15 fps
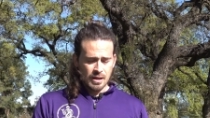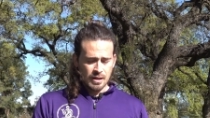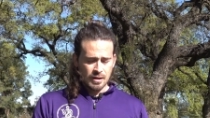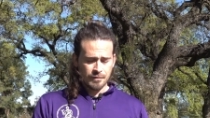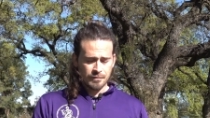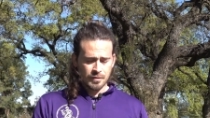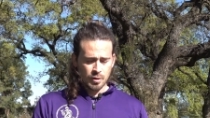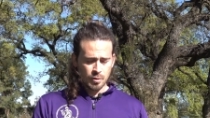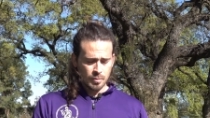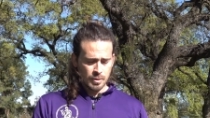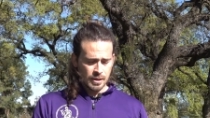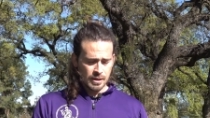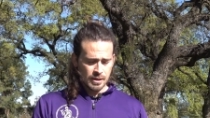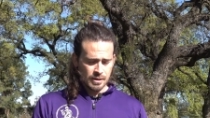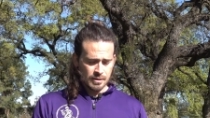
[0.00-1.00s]
If you
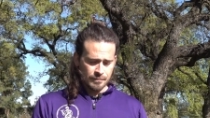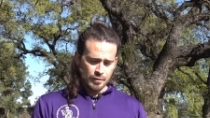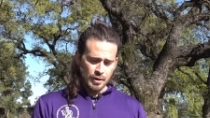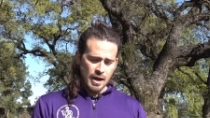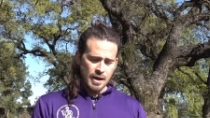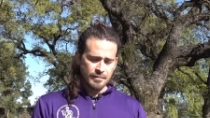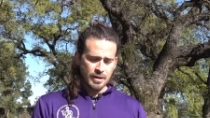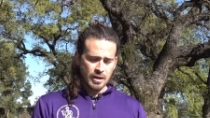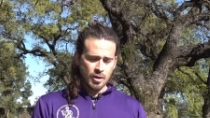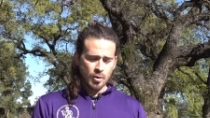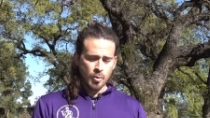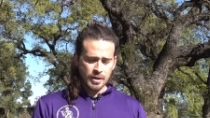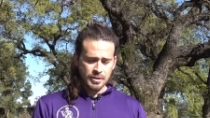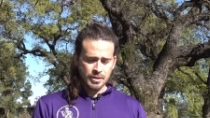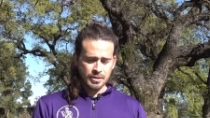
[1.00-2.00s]
have any
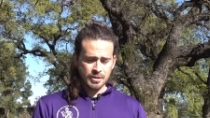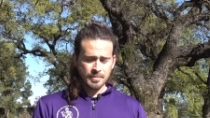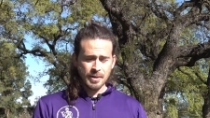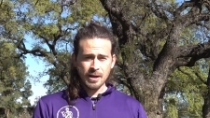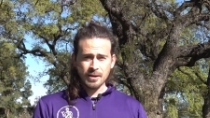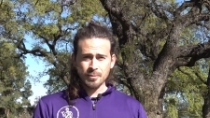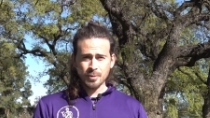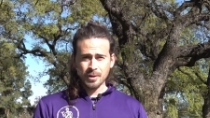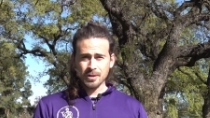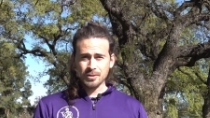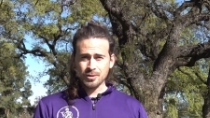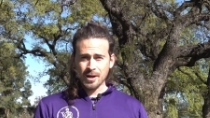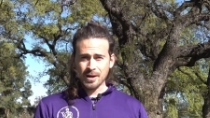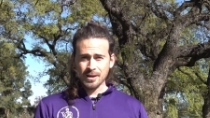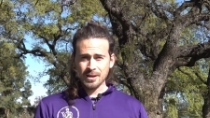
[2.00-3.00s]
questions about it, we're going to
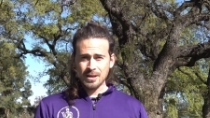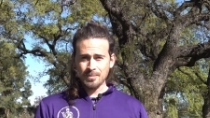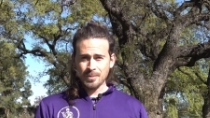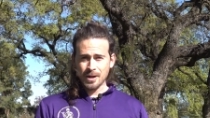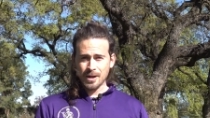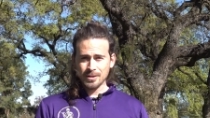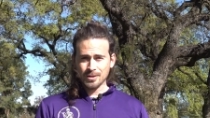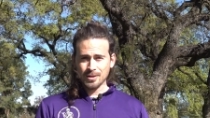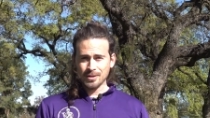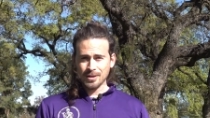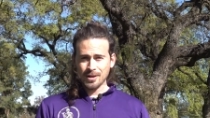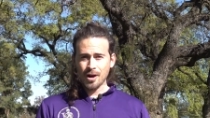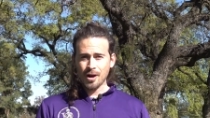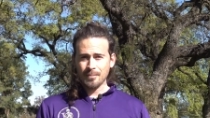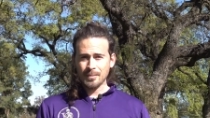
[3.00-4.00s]
try and keep eyes on the
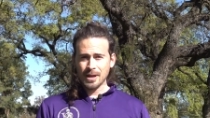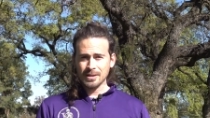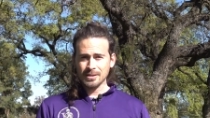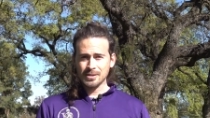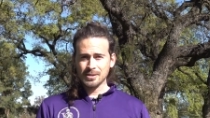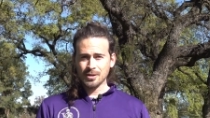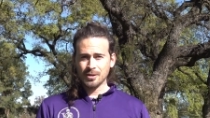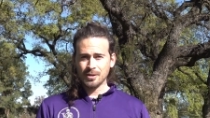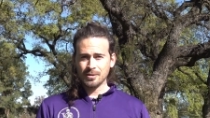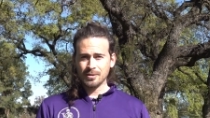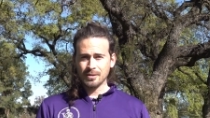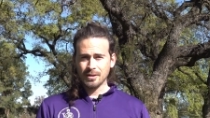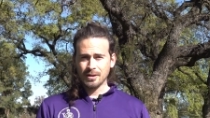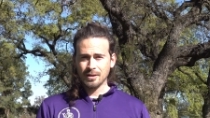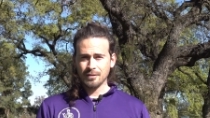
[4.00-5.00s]
comments. So
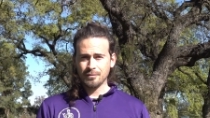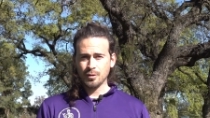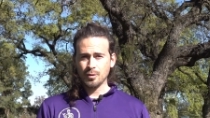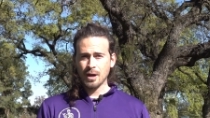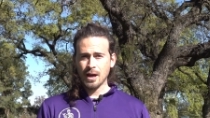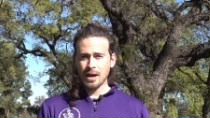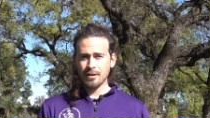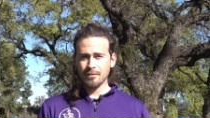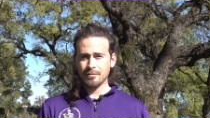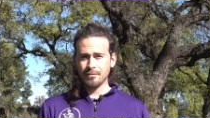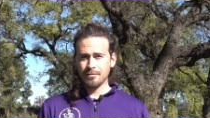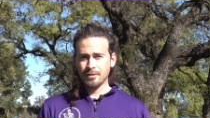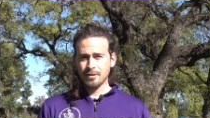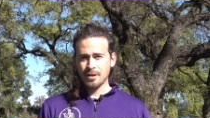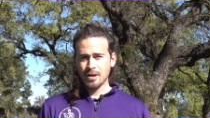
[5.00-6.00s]
if you
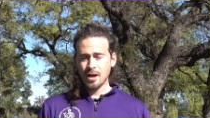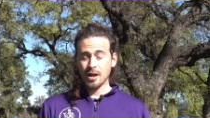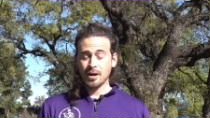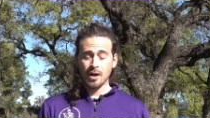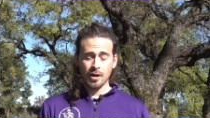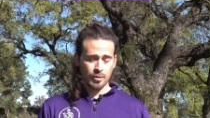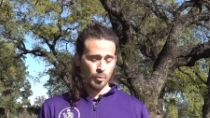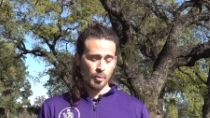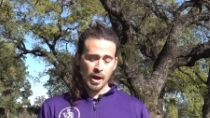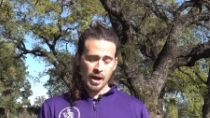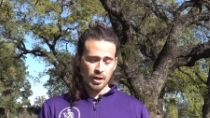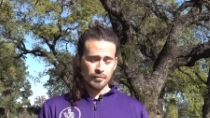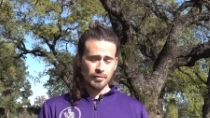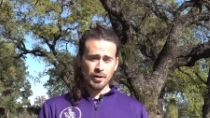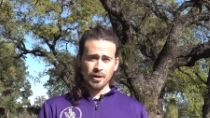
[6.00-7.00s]
have another
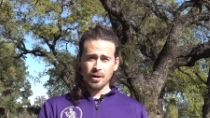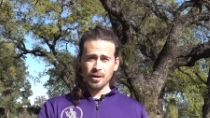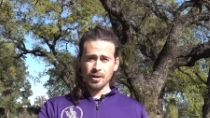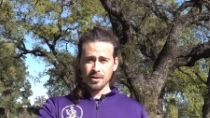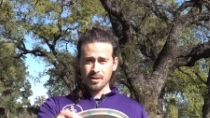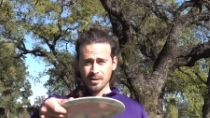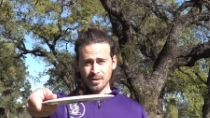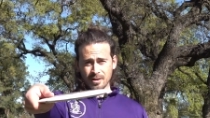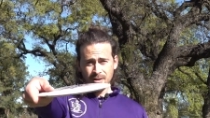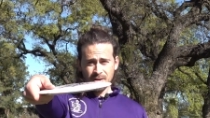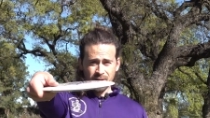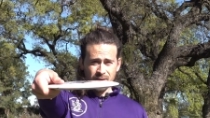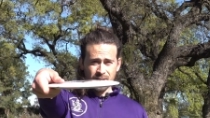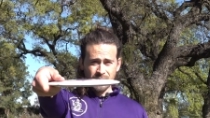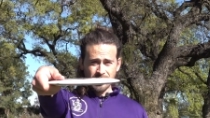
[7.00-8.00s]
way you've heard
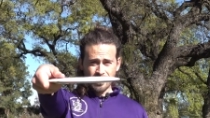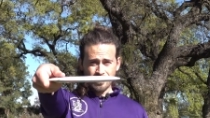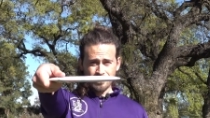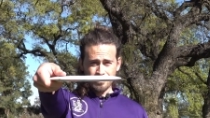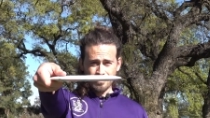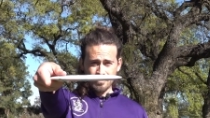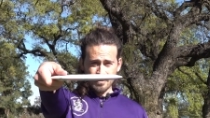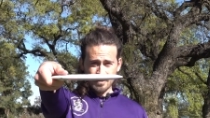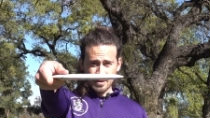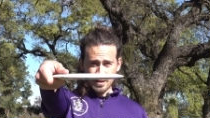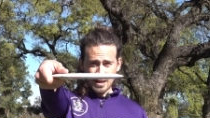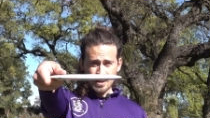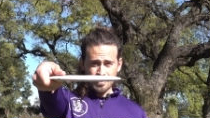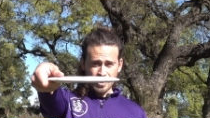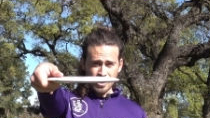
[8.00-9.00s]
of
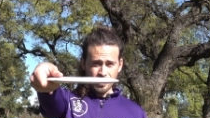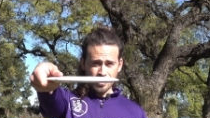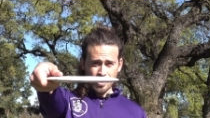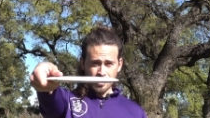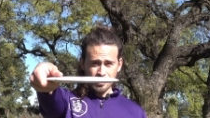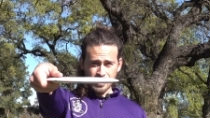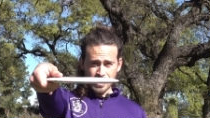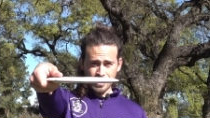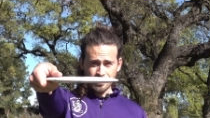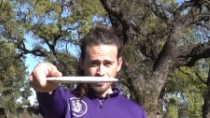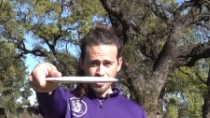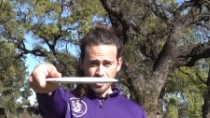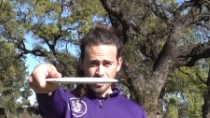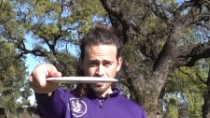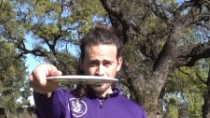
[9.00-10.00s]
keeping your nose angle
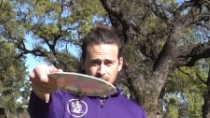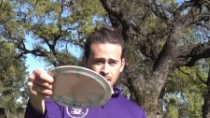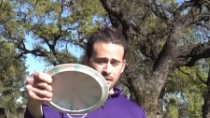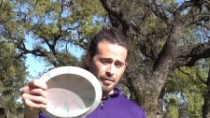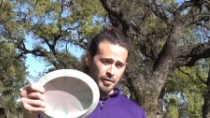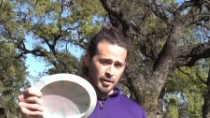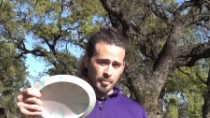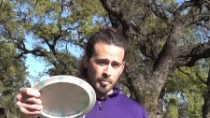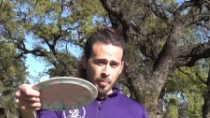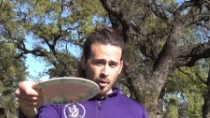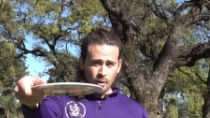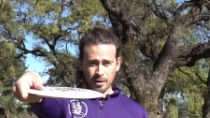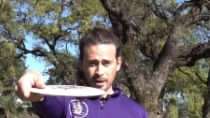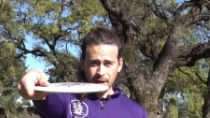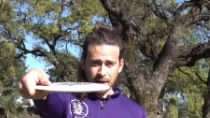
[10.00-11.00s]
good, I've heard
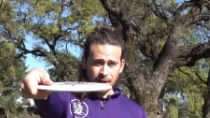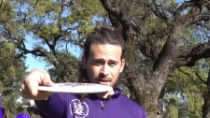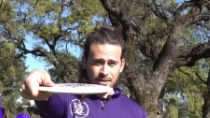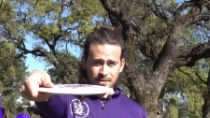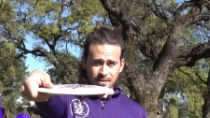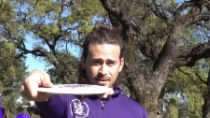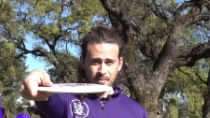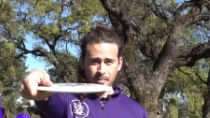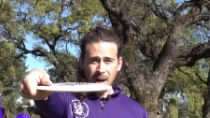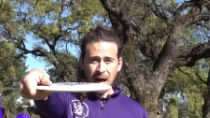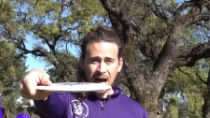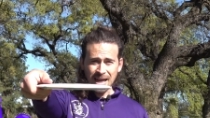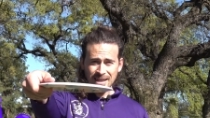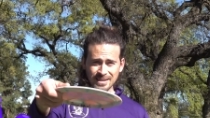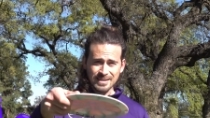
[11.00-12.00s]
pouring the
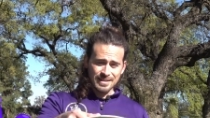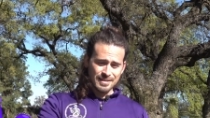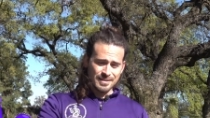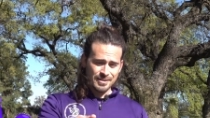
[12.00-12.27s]
pot.